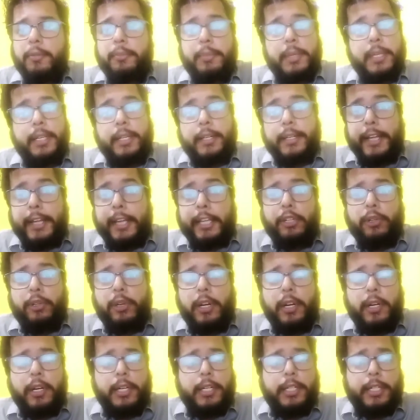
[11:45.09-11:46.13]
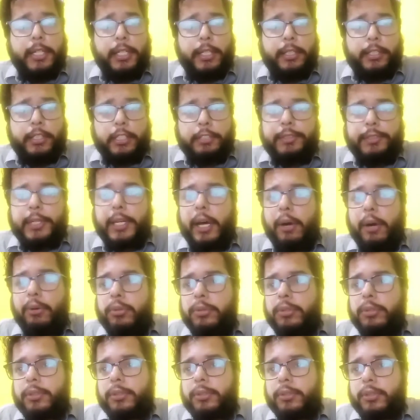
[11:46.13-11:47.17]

being regularly driven out